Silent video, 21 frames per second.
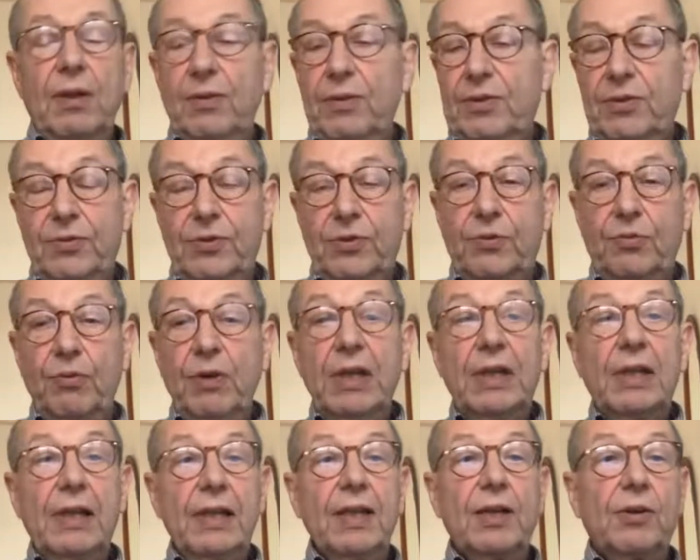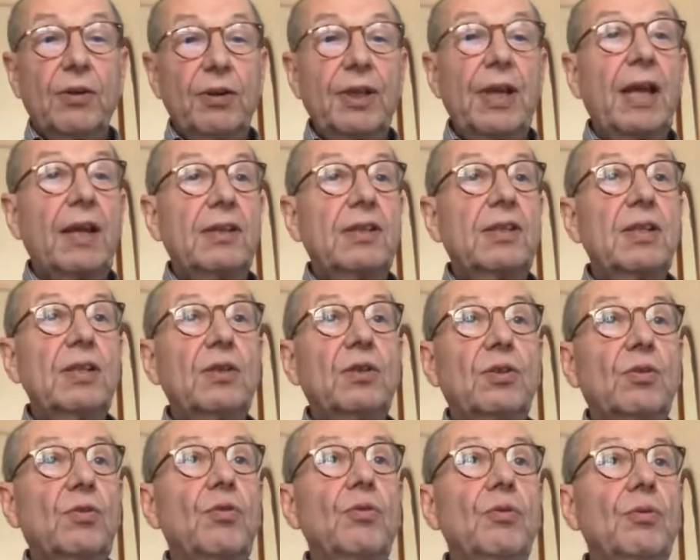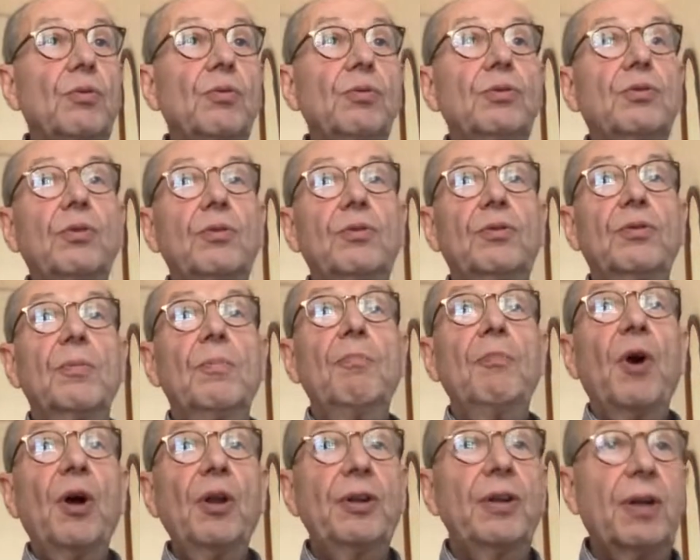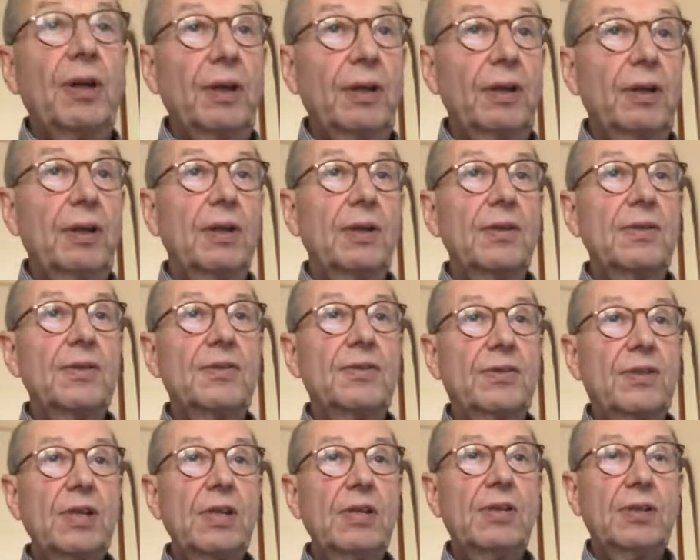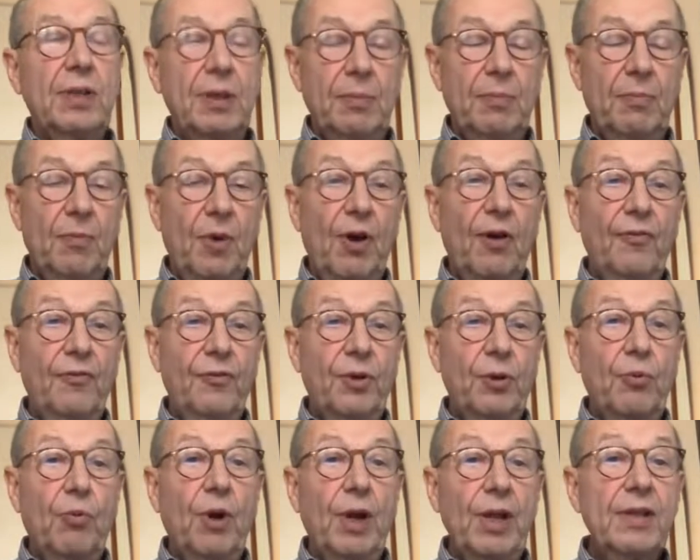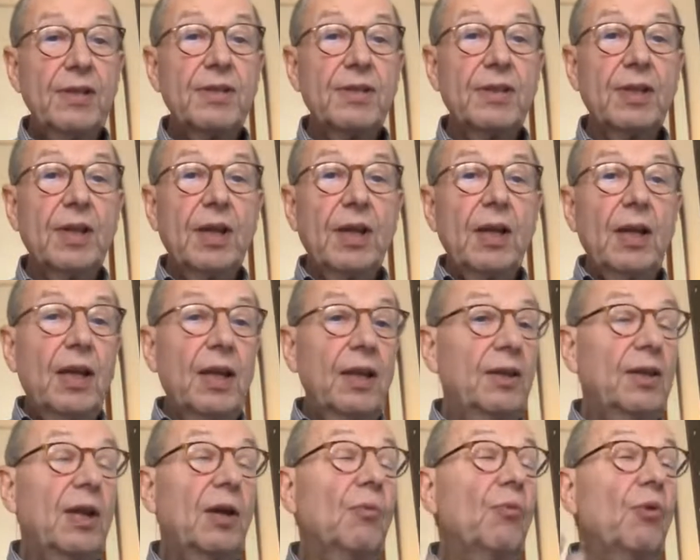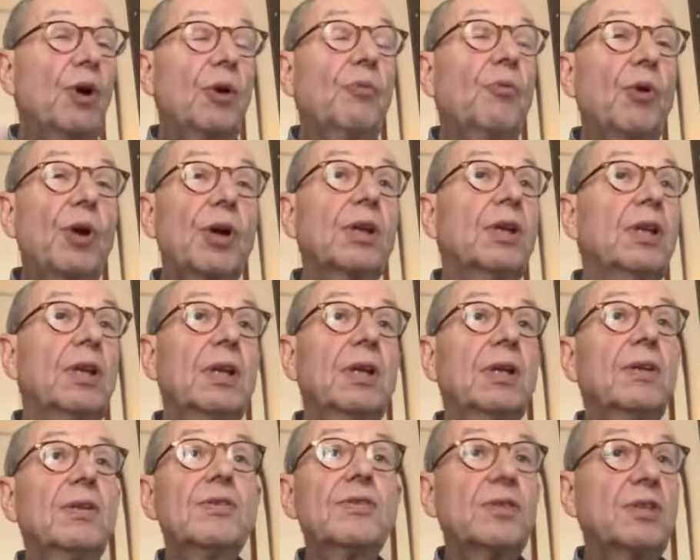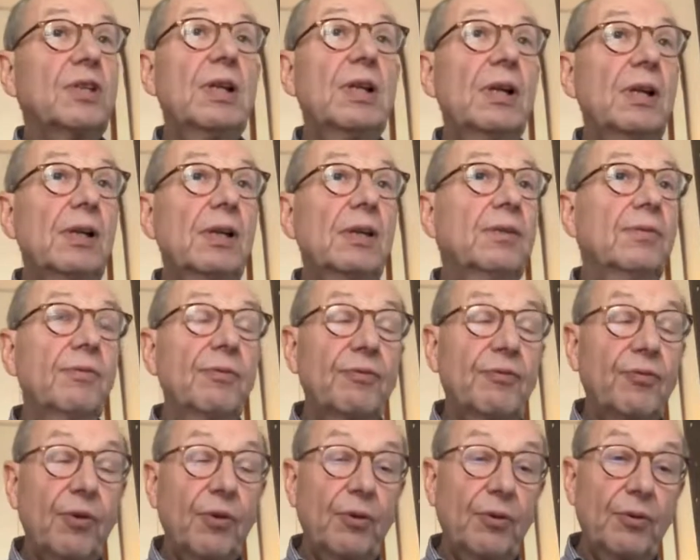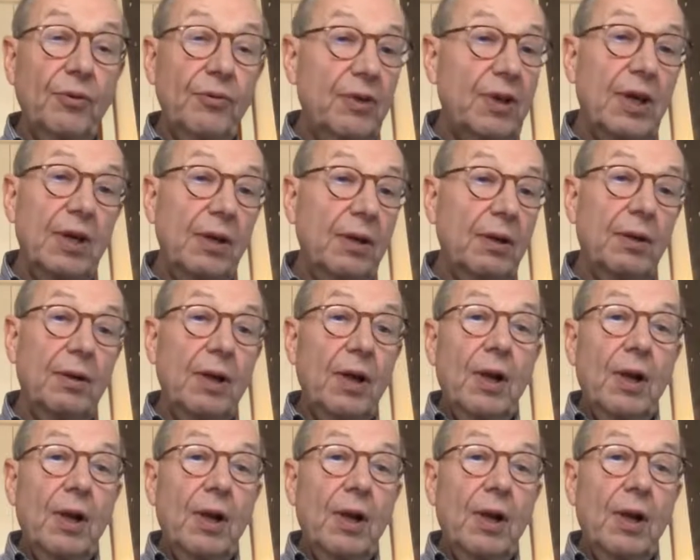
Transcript: strictly connected to the modern system of the West, and they were working still for their